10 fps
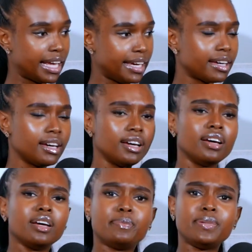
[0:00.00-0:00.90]
like,
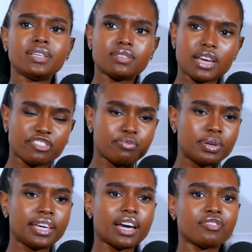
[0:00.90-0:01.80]
be safe,
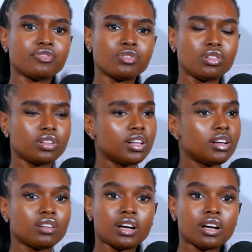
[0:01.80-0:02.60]
be careful.